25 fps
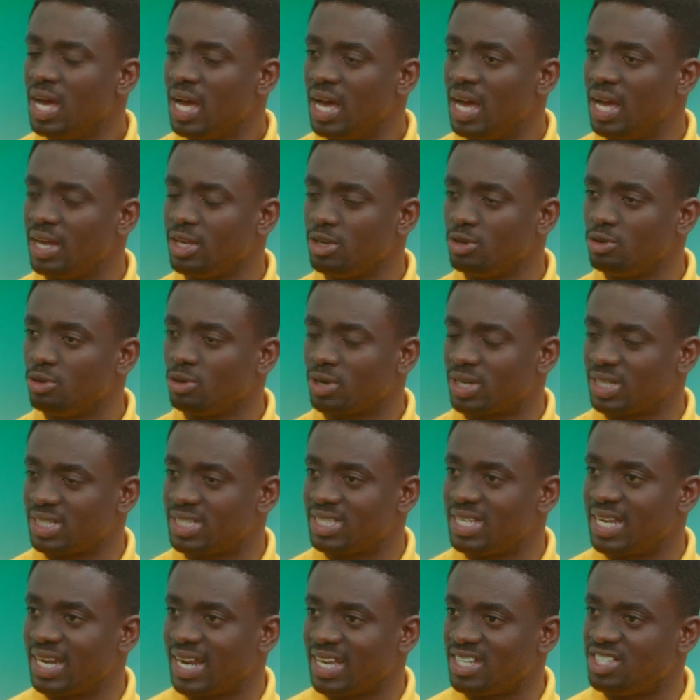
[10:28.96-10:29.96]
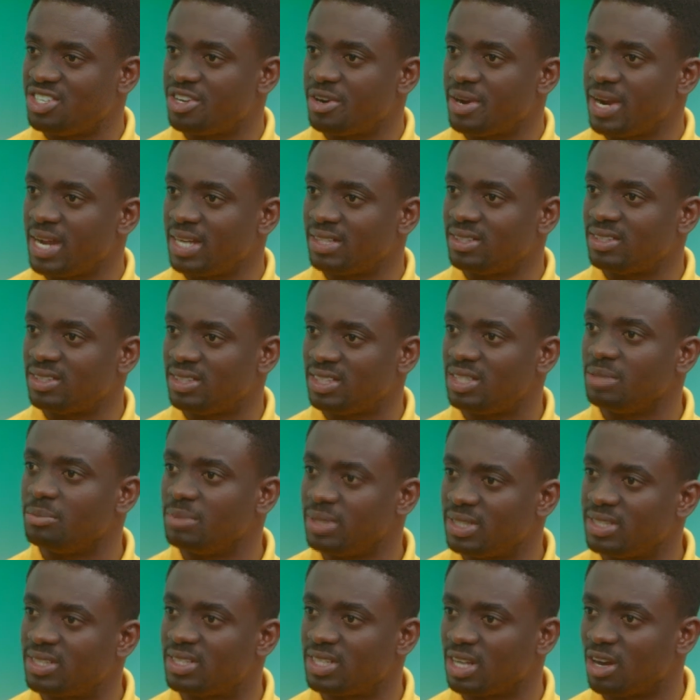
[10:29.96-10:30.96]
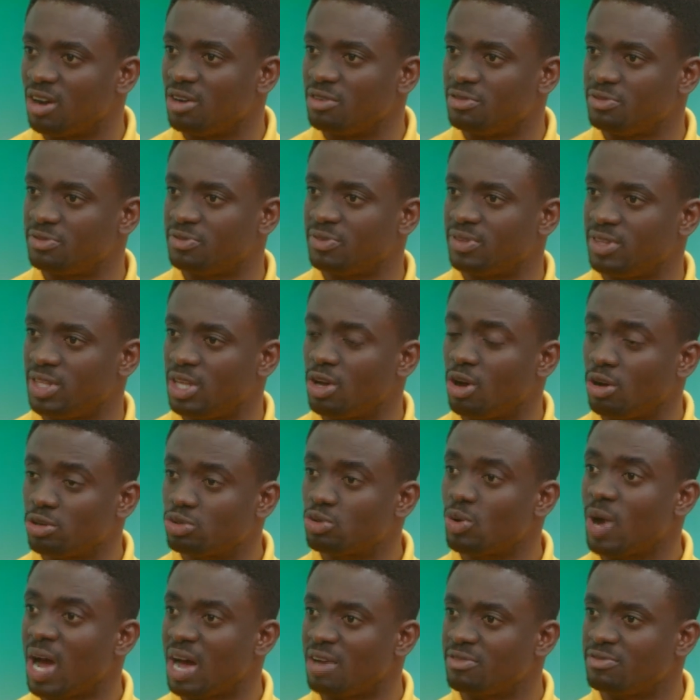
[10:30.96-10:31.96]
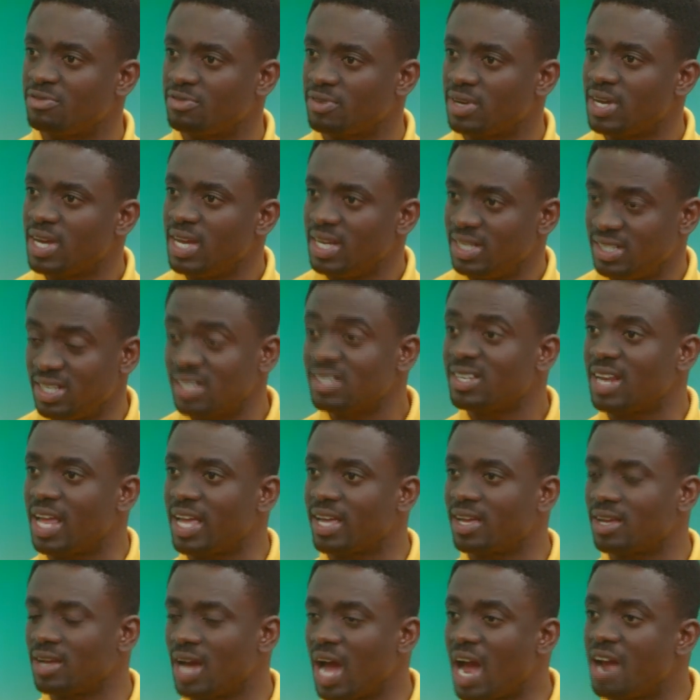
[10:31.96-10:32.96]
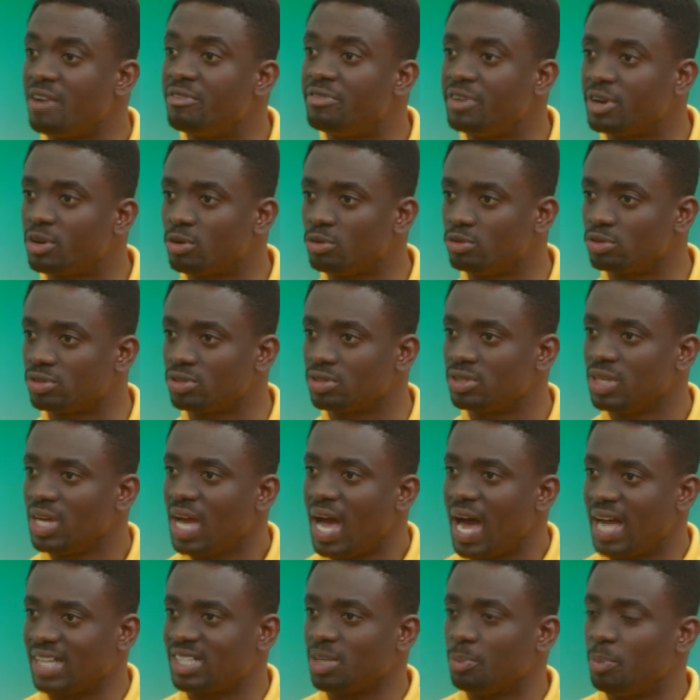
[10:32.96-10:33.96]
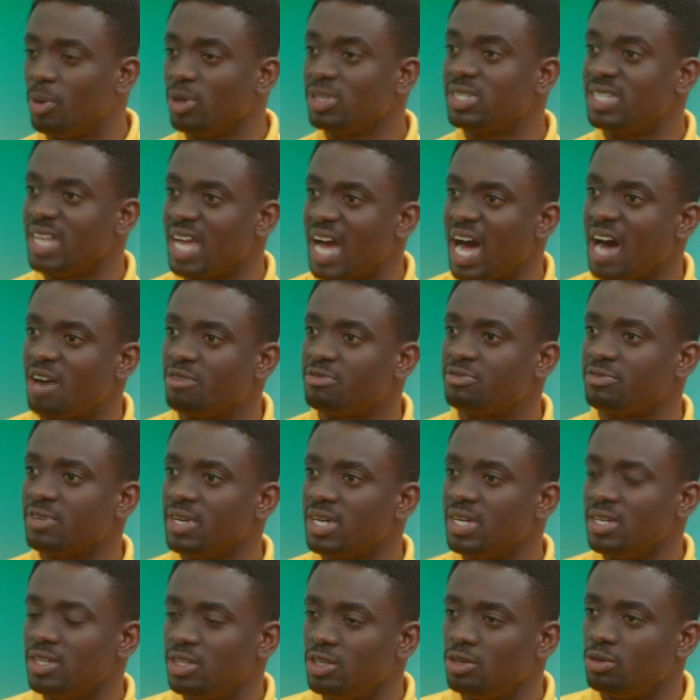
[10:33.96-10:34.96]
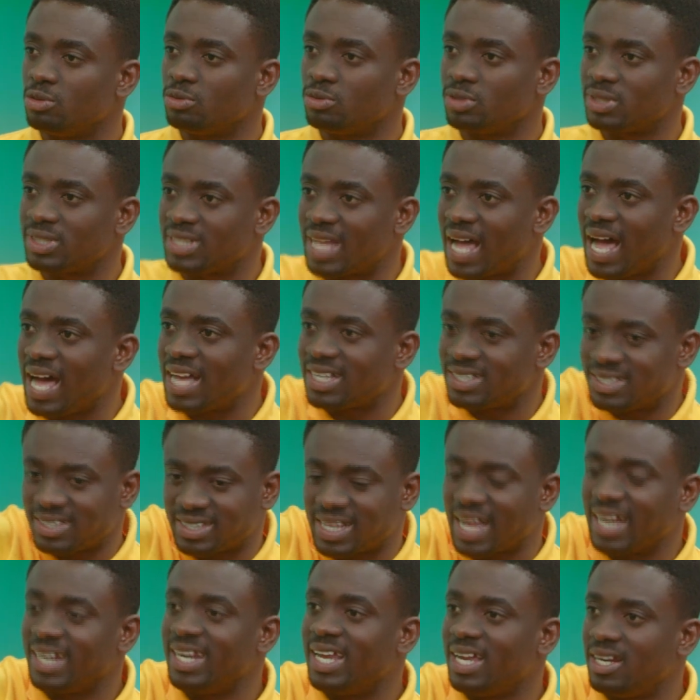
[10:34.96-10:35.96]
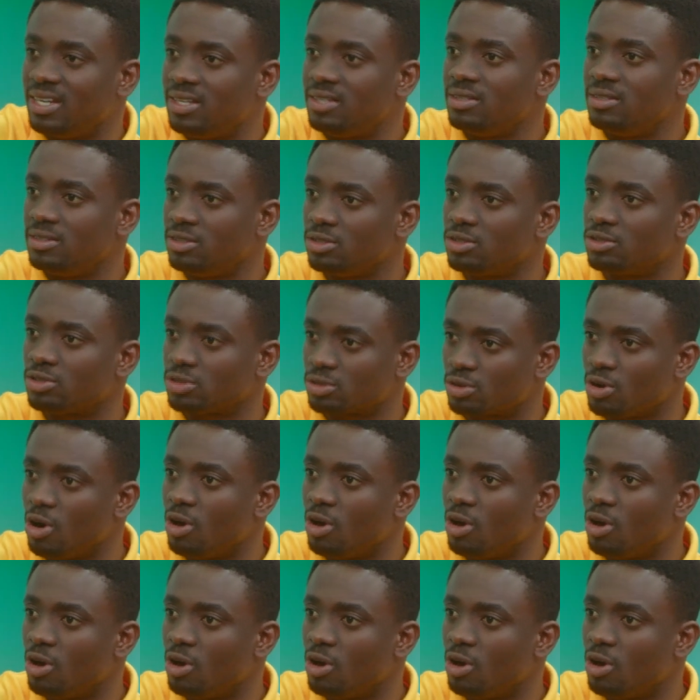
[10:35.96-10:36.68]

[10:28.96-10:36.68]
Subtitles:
You look at the Nigerian team itself, they also have, just like Ivory Coast, at a point they have, star-studded squad.